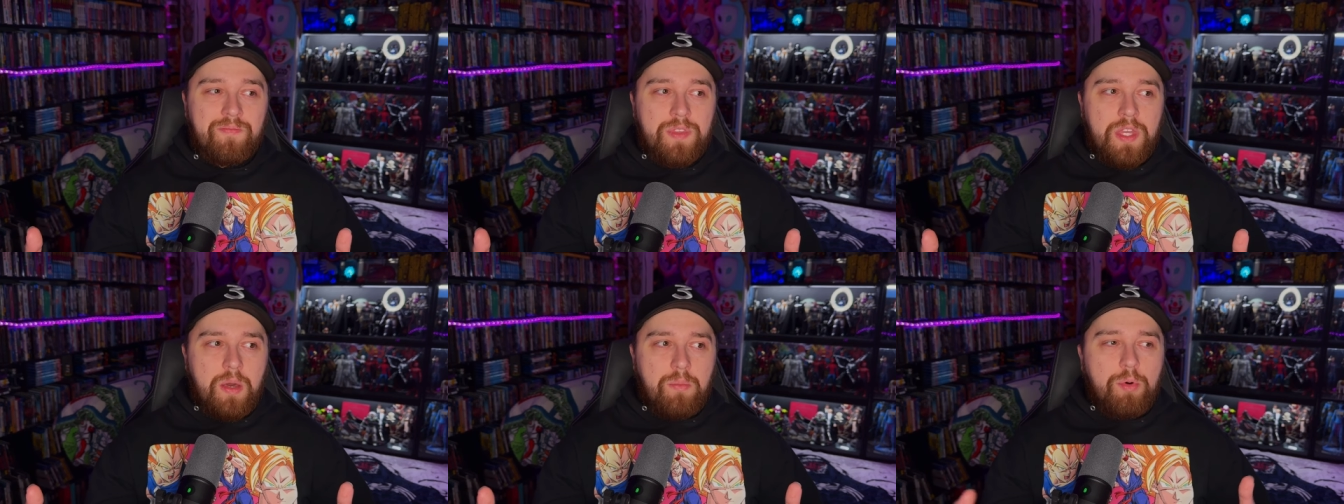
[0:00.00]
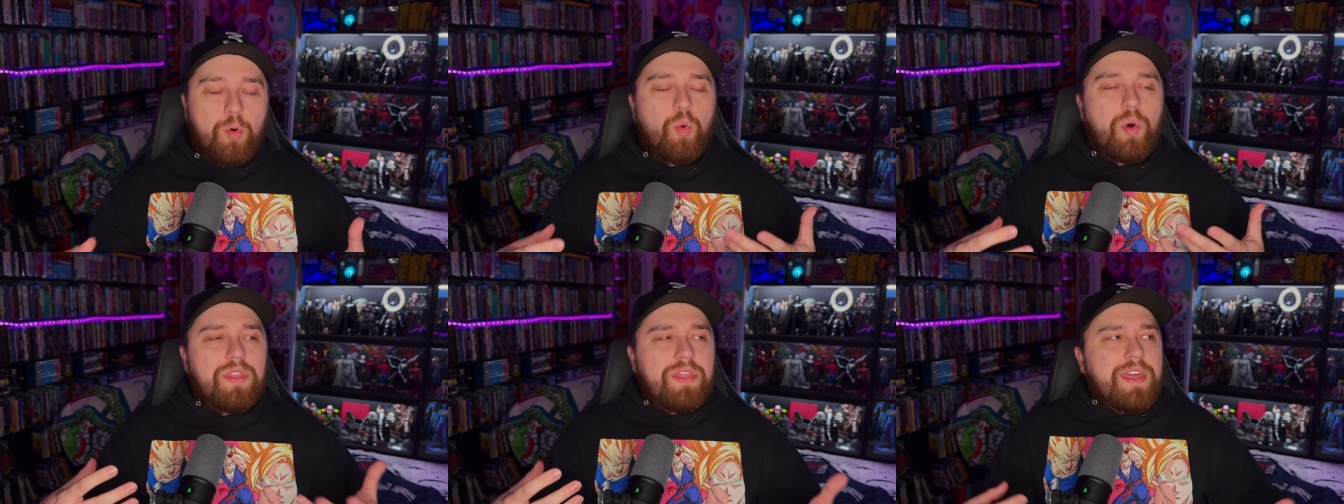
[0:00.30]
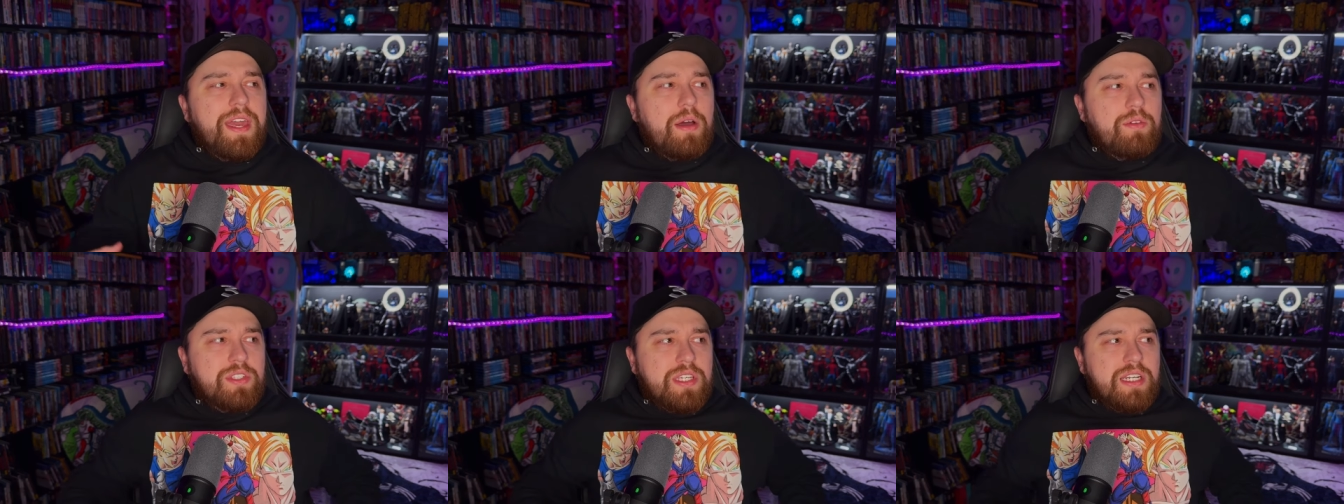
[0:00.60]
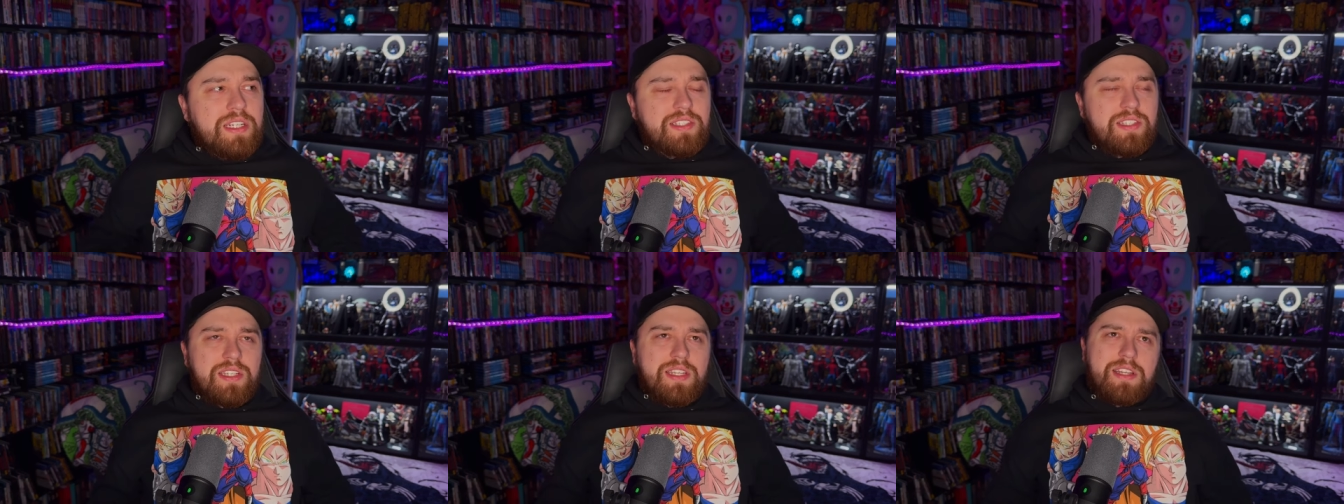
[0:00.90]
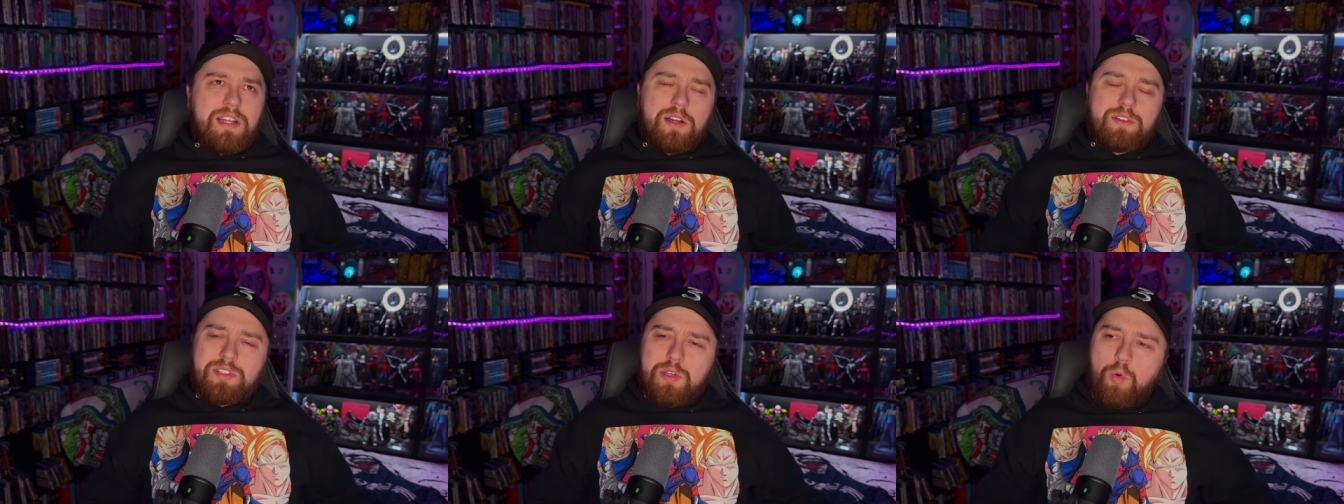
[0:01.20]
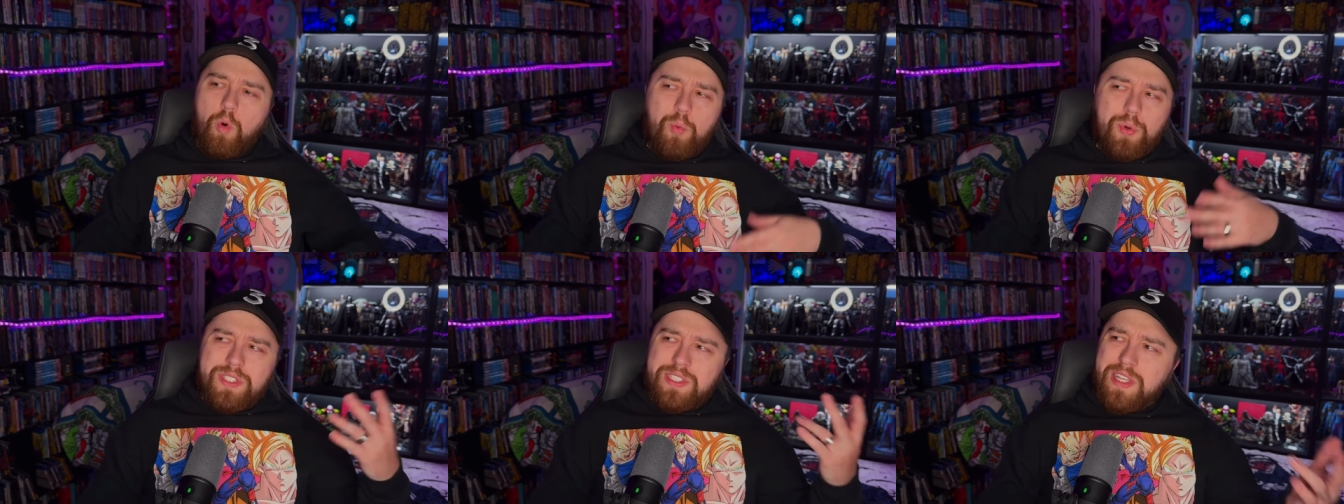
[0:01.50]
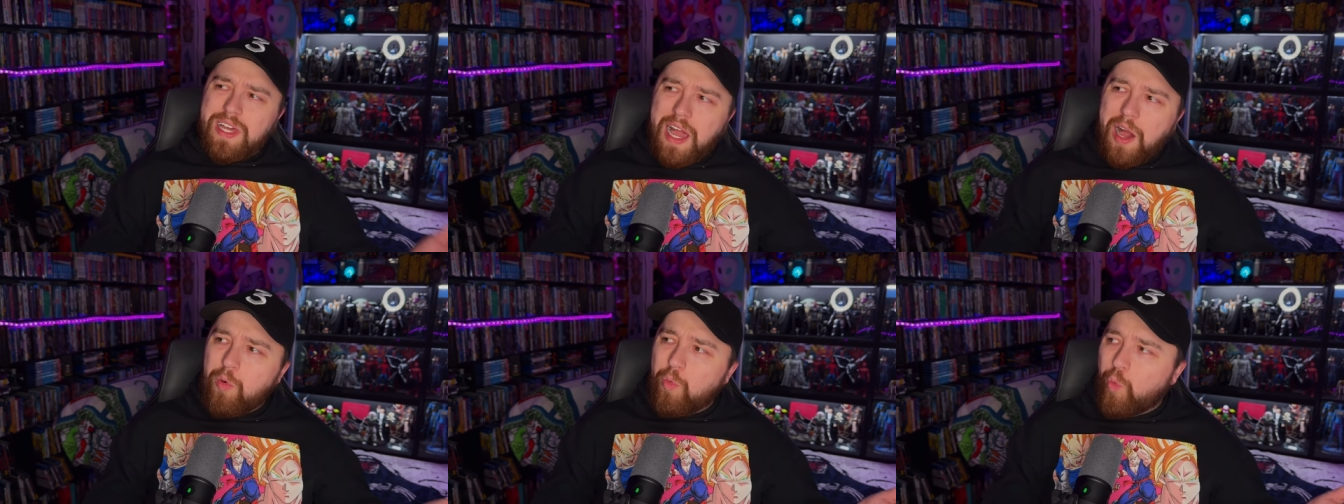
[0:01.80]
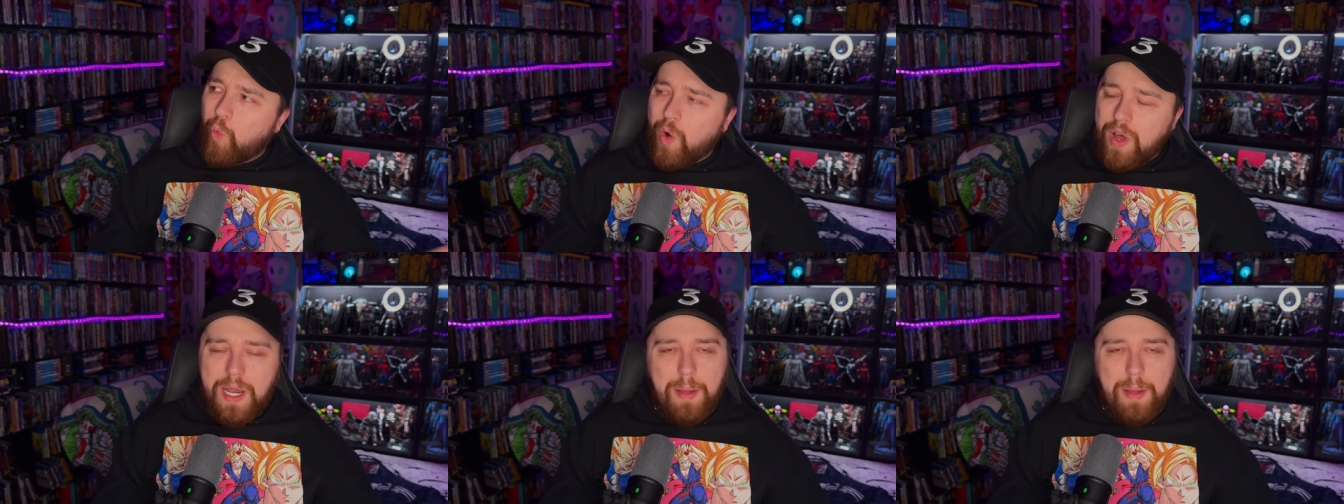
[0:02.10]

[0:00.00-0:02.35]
But one thing I was kind of sitting there, I was like, well, we still got one